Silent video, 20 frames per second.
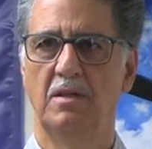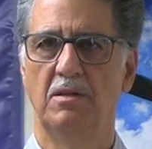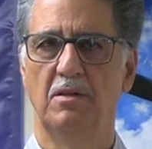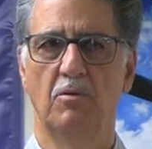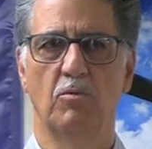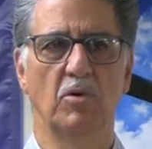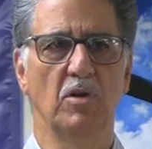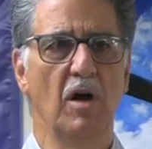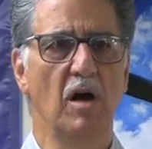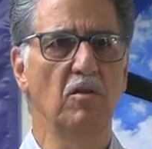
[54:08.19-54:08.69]

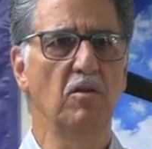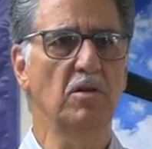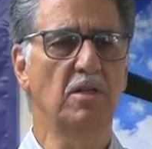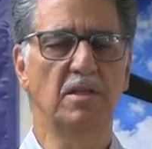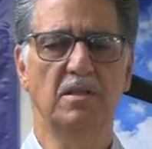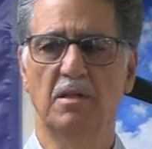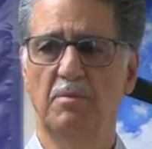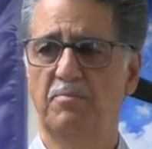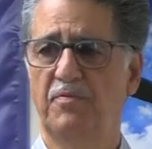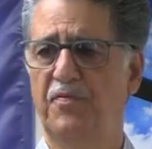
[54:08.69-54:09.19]
And we're not
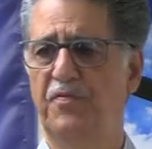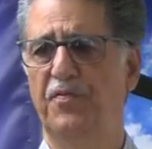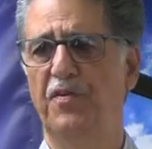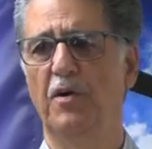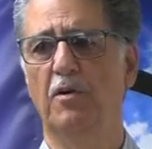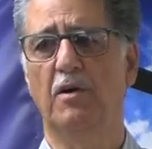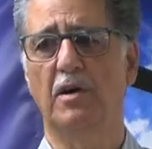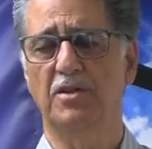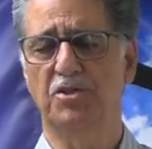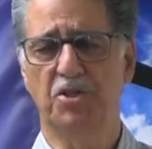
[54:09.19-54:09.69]
looking to
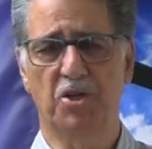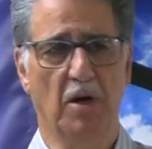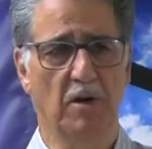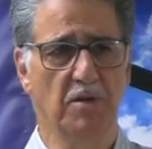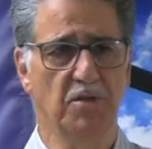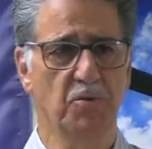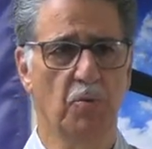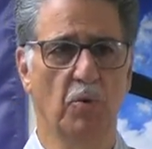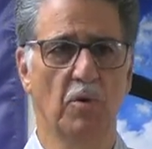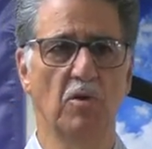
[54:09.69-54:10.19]
fill our
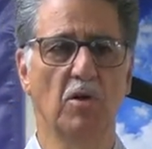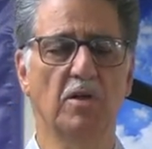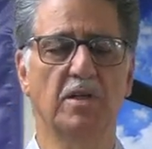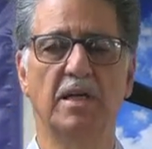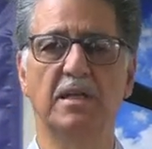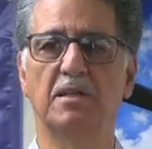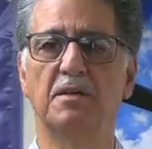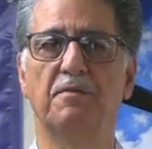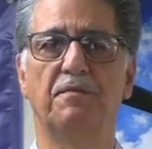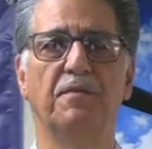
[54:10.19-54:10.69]
church. We're
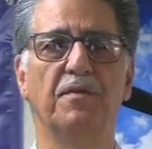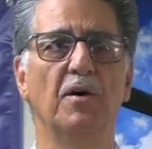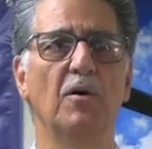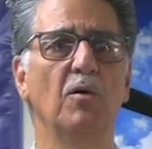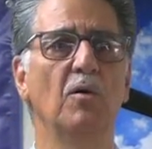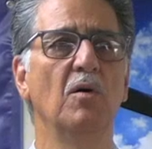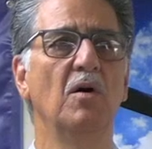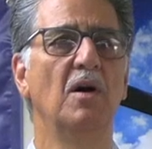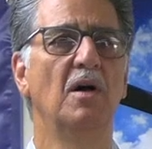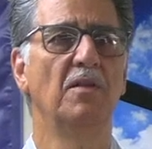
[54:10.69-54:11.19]
looking to yes.
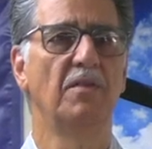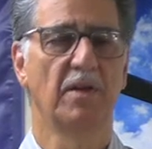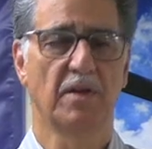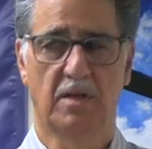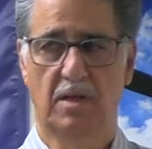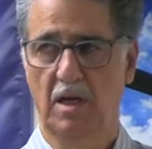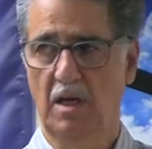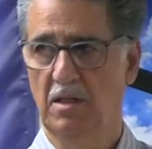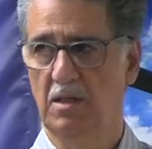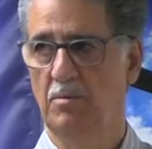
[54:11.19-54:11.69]
fill the
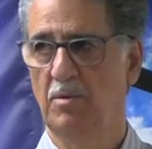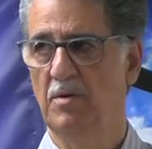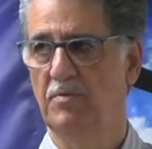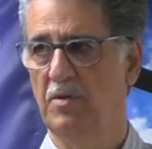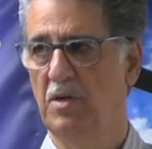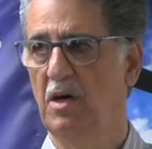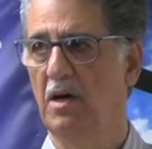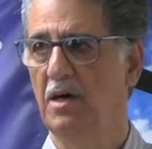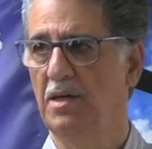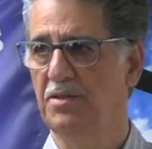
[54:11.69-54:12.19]
kingdom
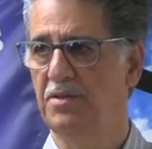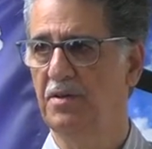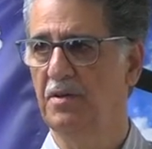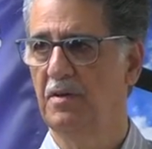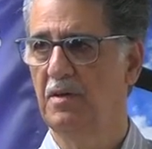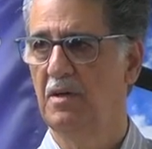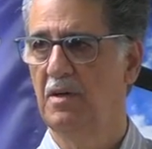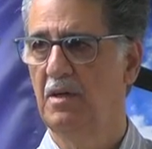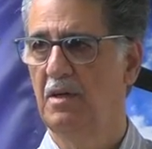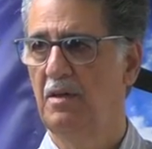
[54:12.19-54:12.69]
of God. Yes.
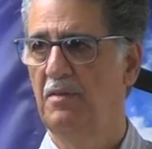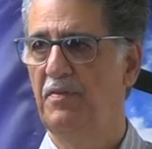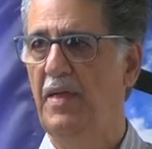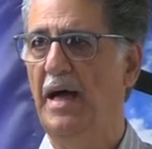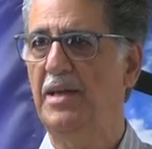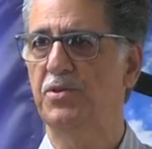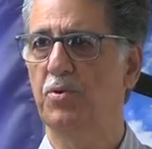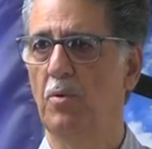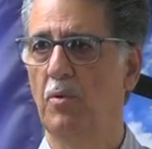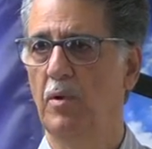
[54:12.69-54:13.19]
Amen.
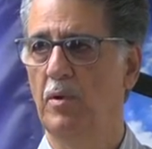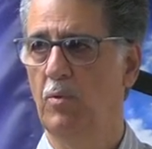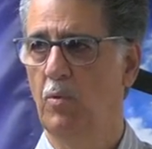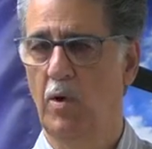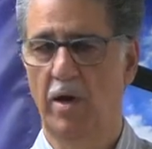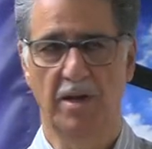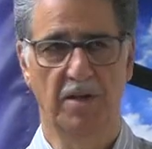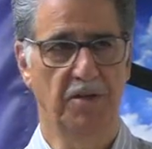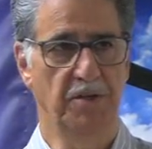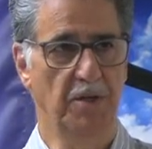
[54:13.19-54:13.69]
That's what we
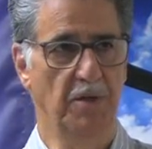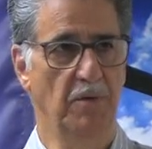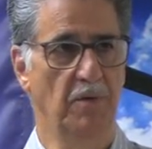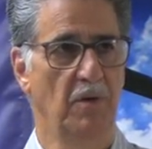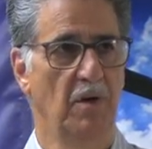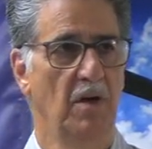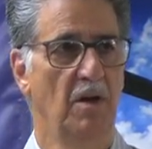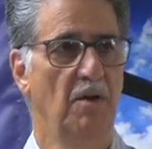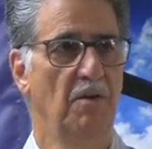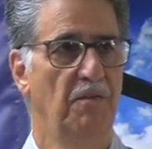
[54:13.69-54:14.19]
want to do.
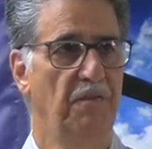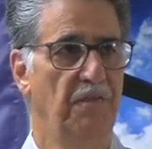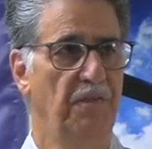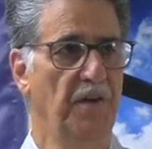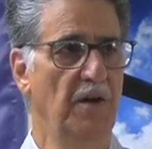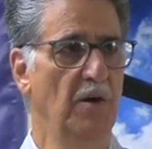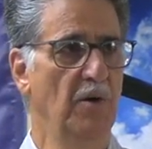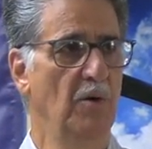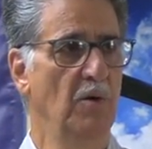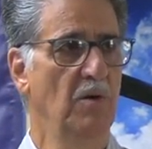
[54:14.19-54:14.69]
Amen.
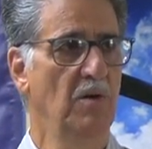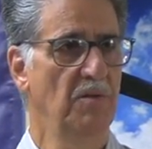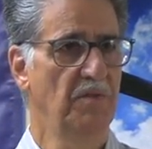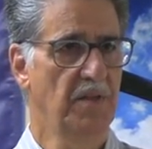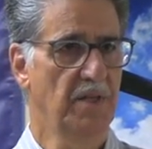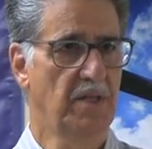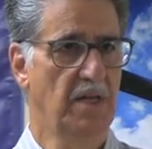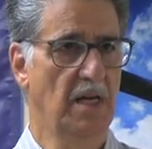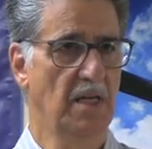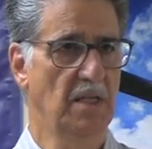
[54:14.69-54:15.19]
Fill
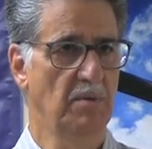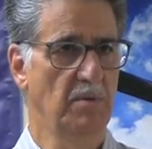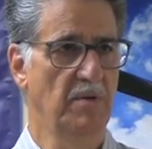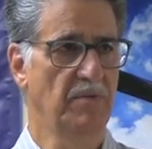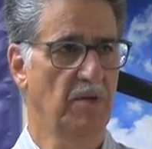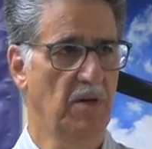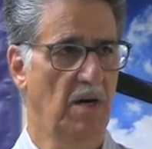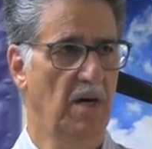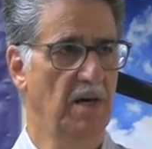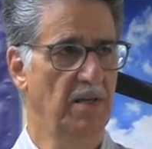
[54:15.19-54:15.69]
the kingdom
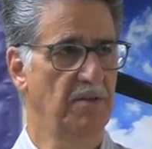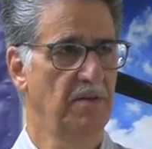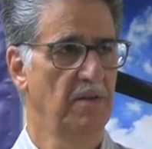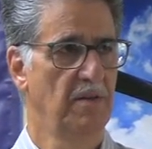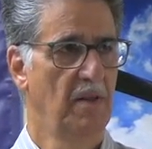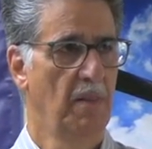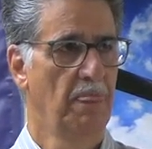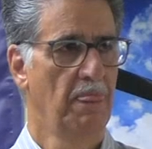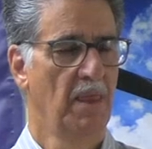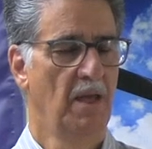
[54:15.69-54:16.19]
of yes.
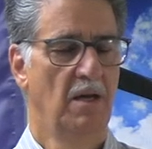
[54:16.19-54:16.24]
God.